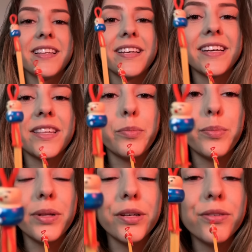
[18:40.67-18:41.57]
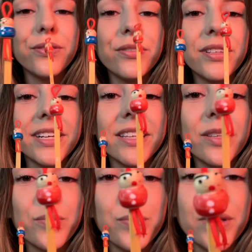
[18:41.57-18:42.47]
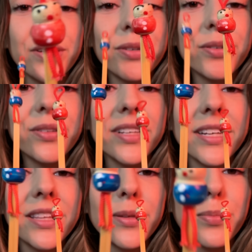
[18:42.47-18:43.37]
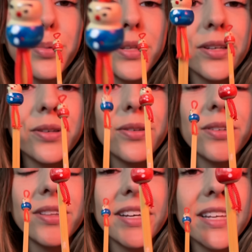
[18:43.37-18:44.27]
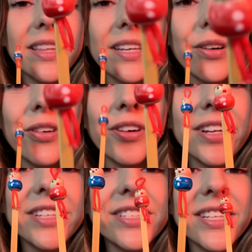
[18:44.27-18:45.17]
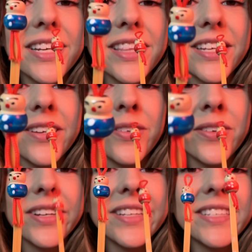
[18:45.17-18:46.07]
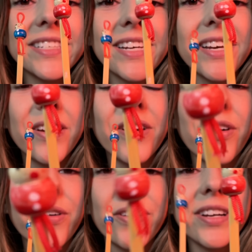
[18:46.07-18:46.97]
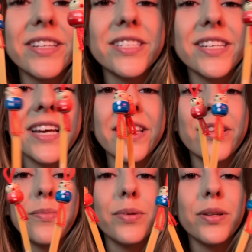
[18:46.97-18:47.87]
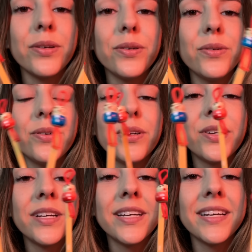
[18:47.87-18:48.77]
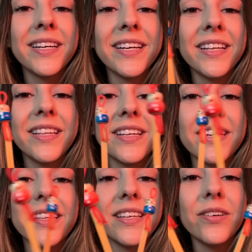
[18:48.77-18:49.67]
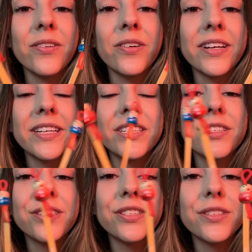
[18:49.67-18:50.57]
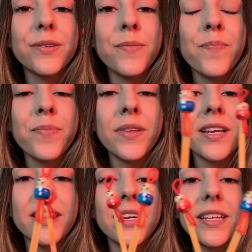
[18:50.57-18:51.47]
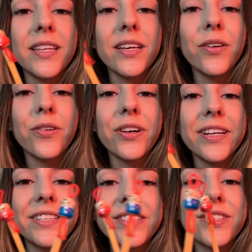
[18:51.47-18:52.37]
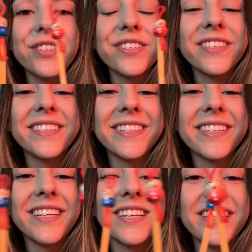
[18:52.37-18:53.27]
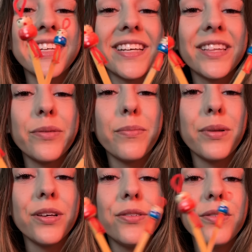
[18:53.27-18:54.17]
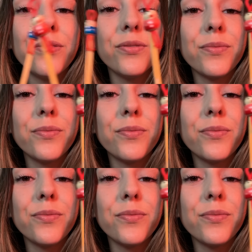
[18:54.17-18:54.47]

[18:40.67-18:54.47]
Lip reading: Look at the blue. Look at the blue. Look at the blue. Look at the orange. Look at the orange. Orange and the blue. Look at the orange. Look at the orange. Look at the blue.